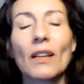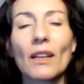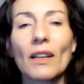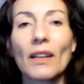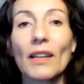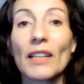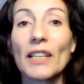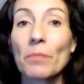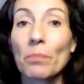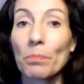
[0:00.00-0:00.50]

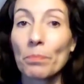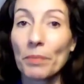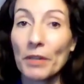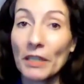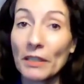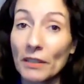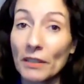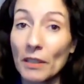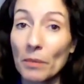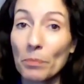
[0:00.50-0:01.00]
In
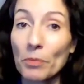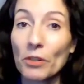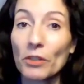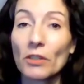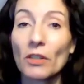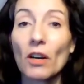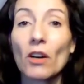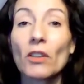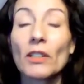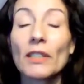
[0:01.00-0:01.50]
principle,
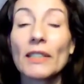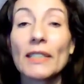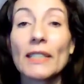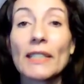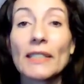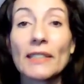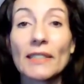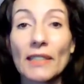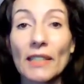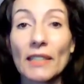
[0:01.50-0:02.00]

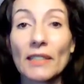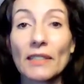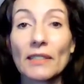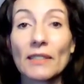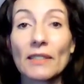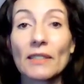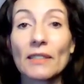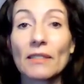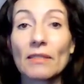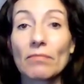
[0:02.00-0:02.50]
only
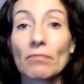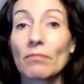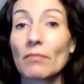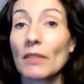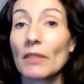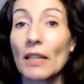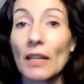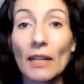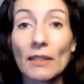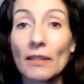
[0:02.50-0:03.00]
states
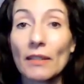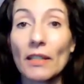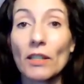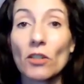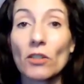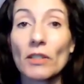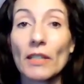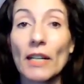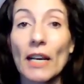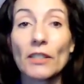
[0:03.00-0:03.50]
can
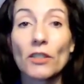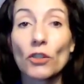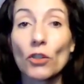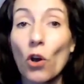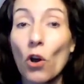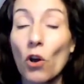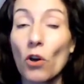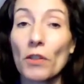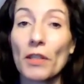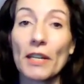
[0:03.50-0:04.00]
recognize
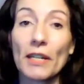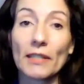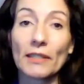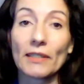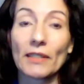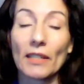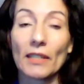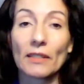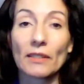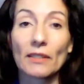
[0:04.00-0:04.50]
other
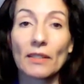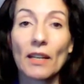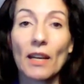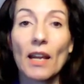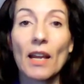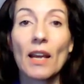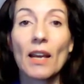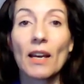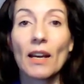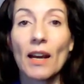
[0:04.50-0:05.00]
states.
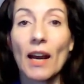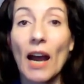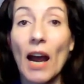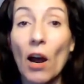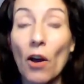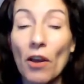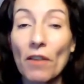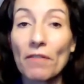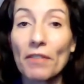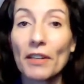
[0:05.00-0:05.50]

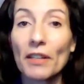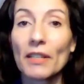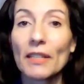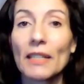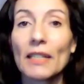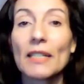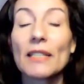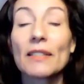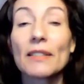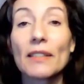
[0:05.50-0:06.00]
However,
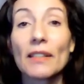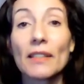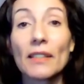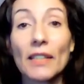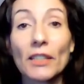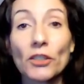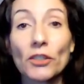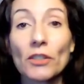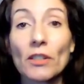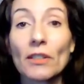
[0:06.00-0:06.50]

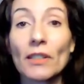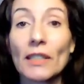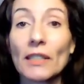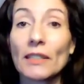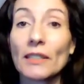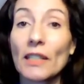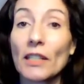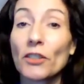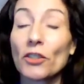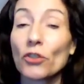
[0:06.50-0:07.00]
international
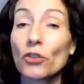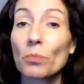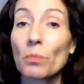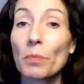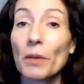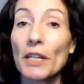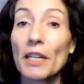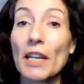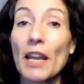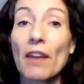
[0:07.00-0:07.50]
organizations
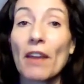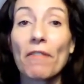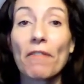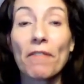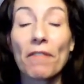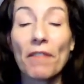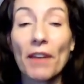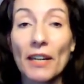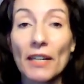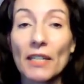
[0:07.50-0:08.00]
play a
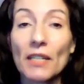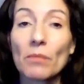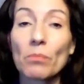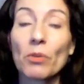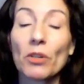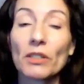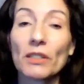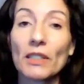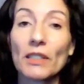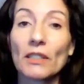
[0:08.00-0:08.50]
very
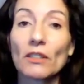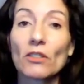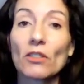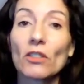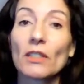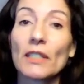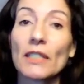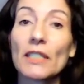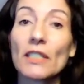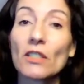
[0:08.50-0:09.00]
important
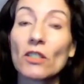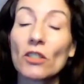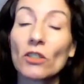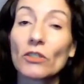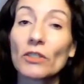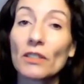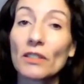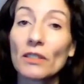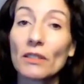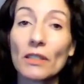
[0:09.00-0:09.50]
role
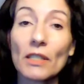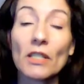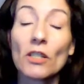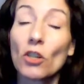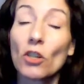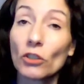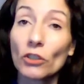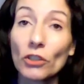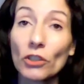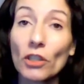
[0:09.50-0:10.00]
in
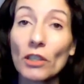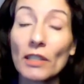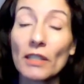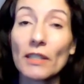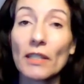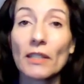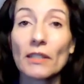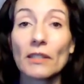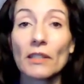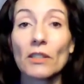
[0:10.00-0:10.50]

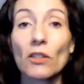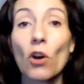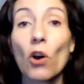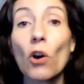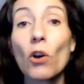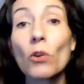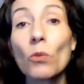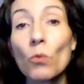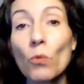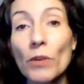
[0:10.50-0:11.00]
consolidating
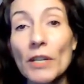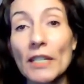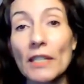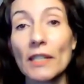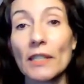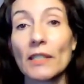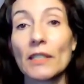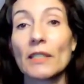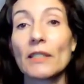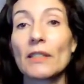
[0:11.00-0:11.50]
or
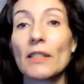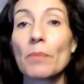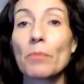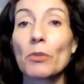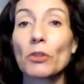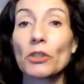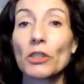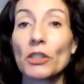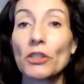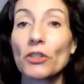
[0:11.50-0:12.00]
weakening the
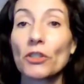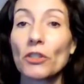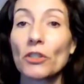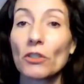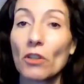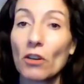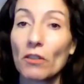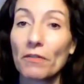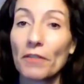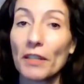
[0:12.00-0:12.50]
position
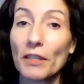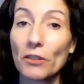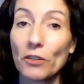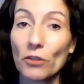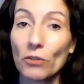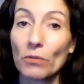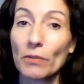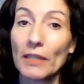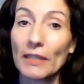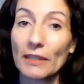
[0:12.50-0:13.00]
of a
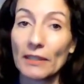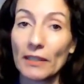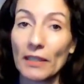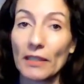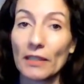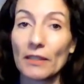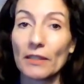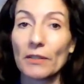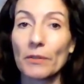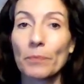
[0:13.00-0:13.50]
new
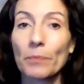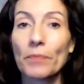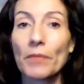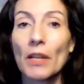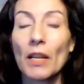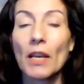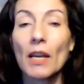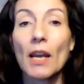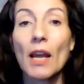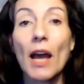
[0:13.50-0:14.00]
state.
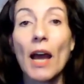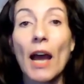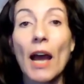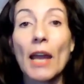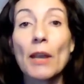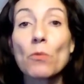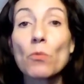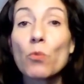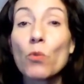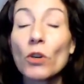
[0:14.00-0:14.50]

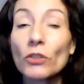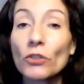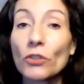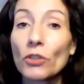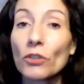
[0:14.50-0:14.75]
I want to